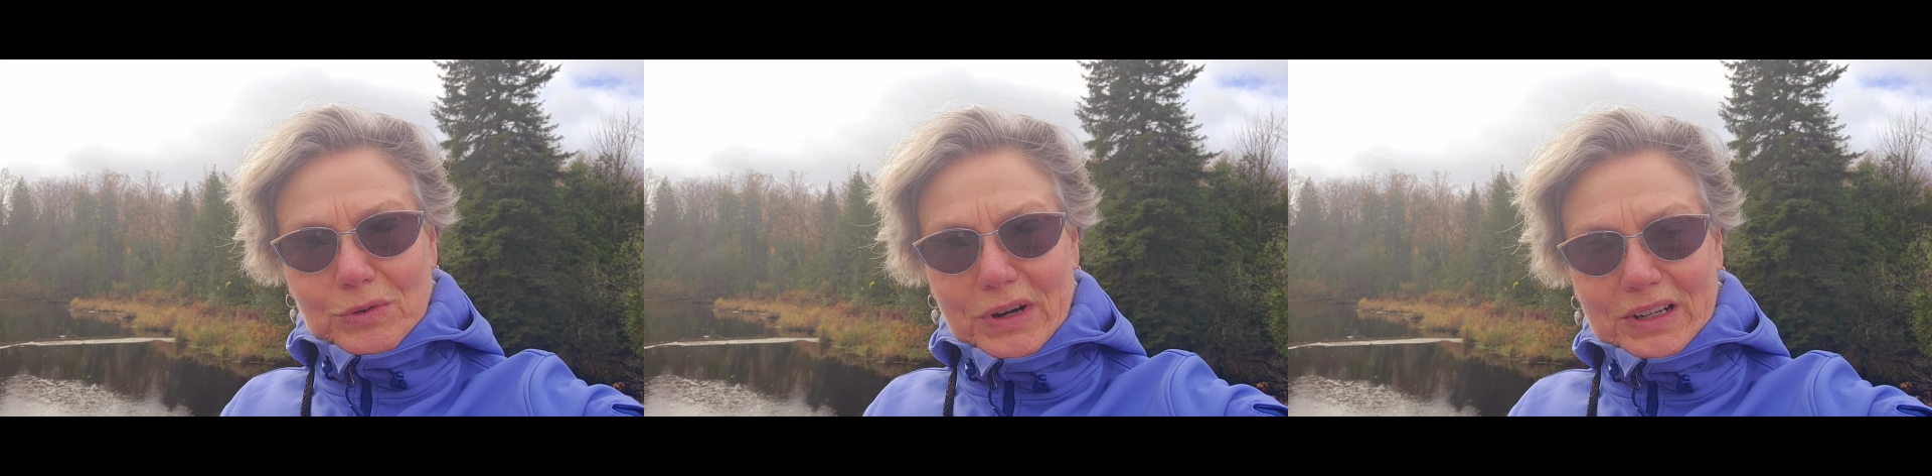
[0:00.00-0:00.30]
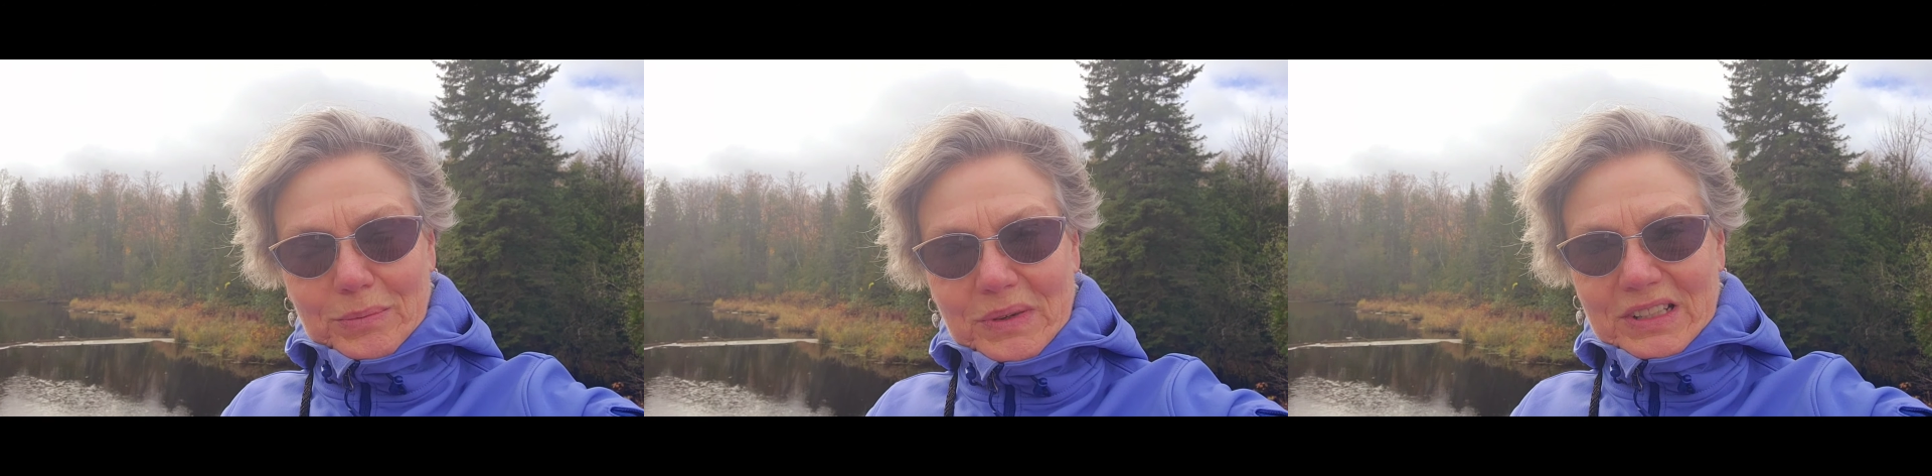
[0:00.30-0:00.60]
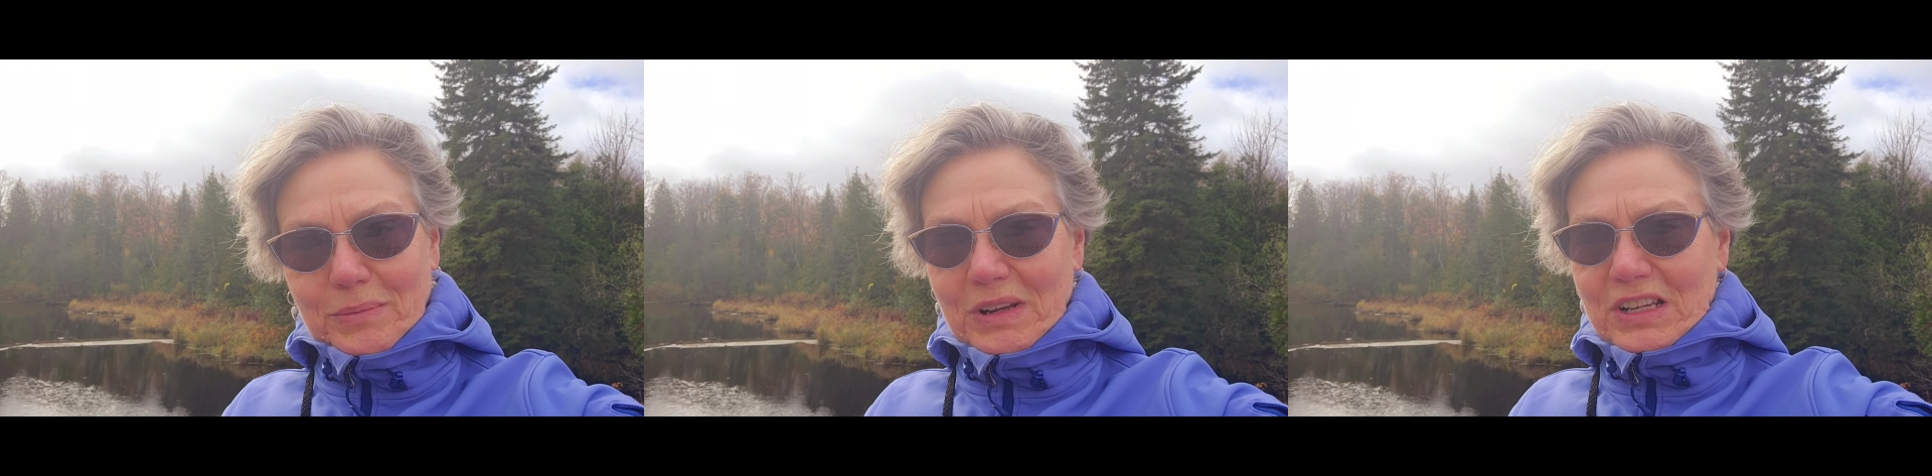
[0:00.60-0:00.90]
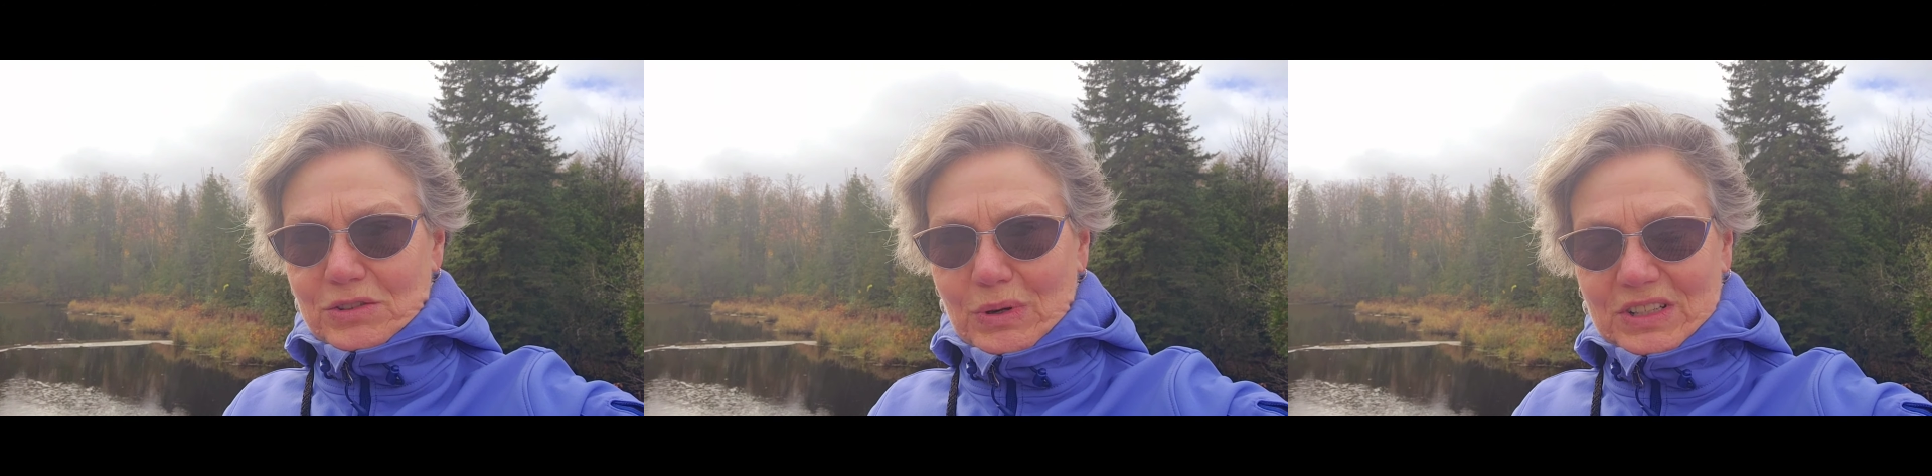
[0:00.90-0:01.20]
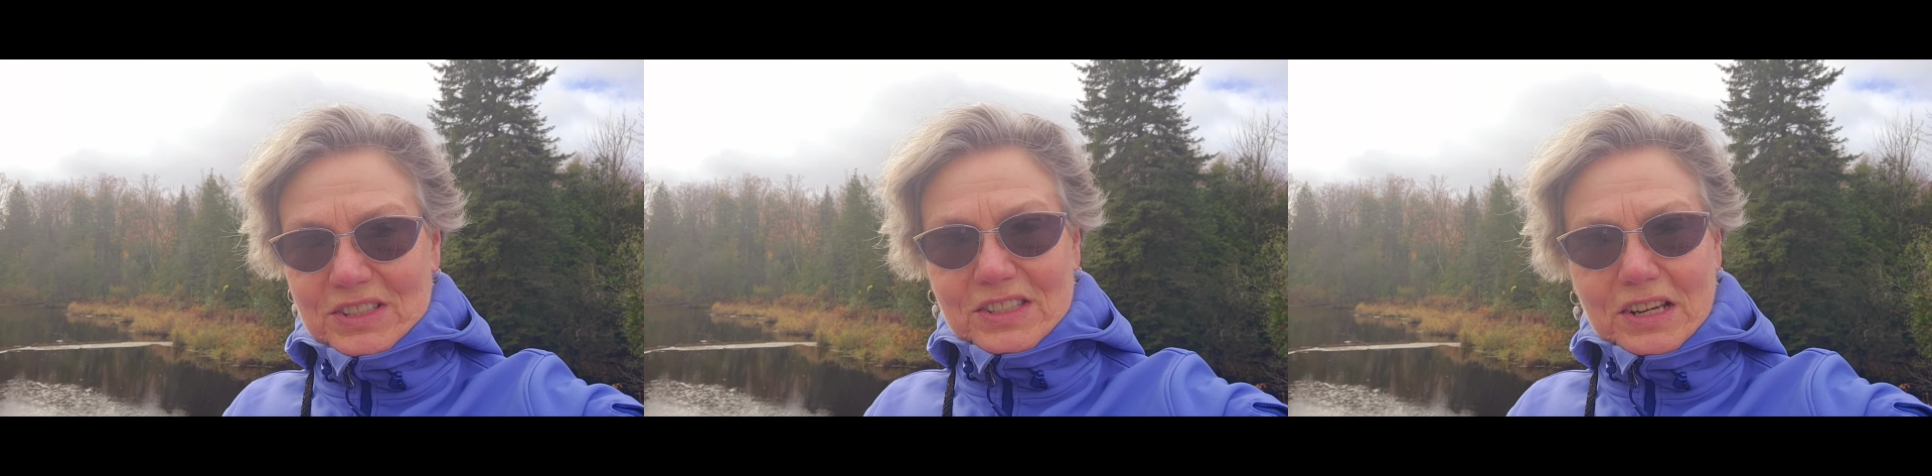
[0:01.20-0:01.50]
recommend, I mean, he's
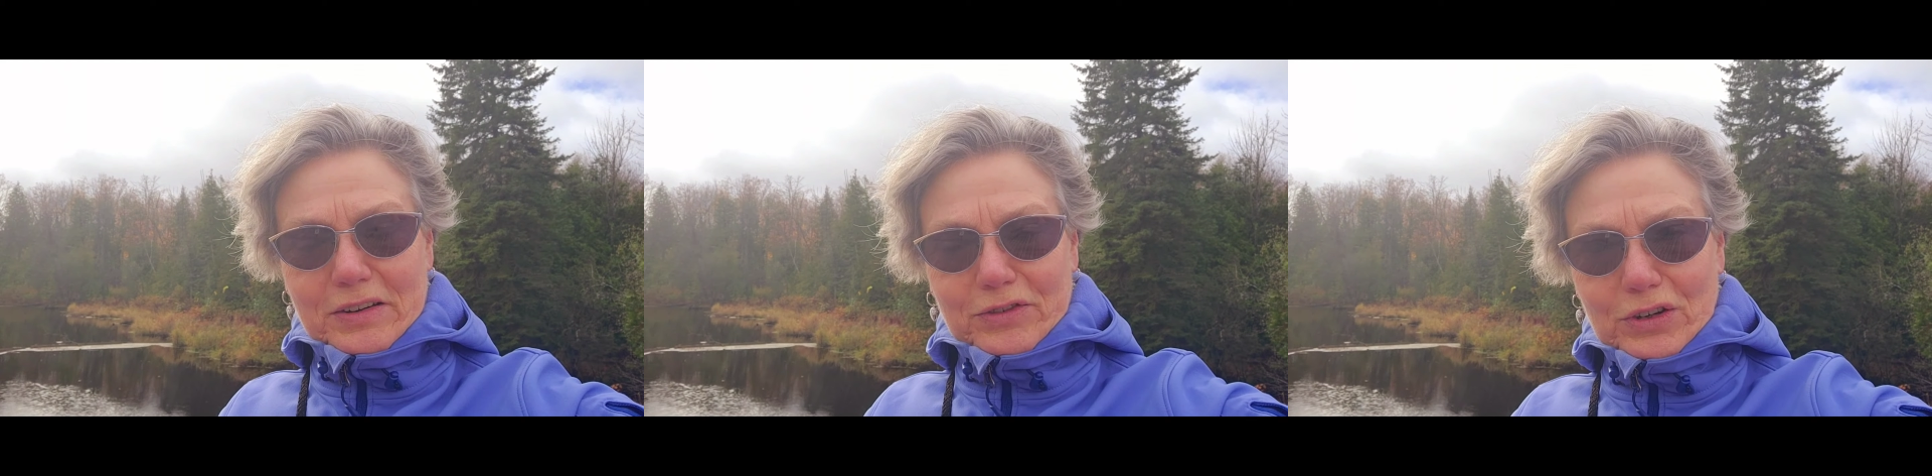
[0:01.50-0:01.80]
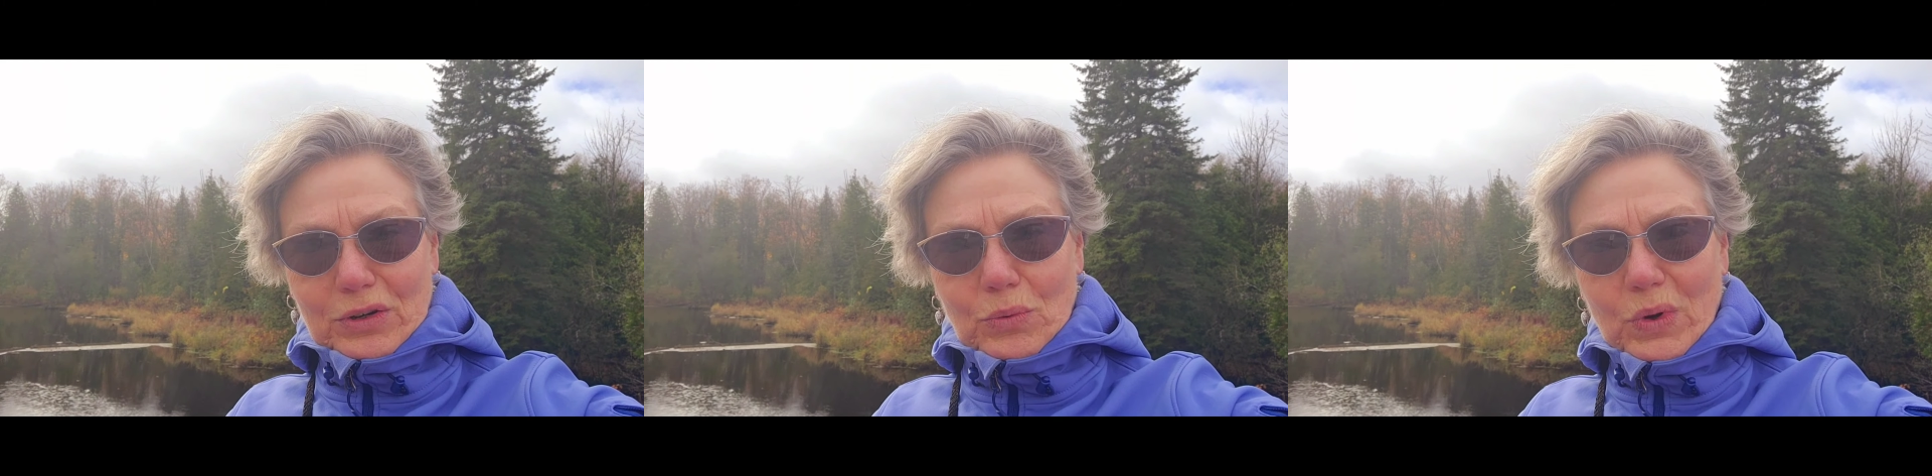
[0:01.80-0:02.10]
written several.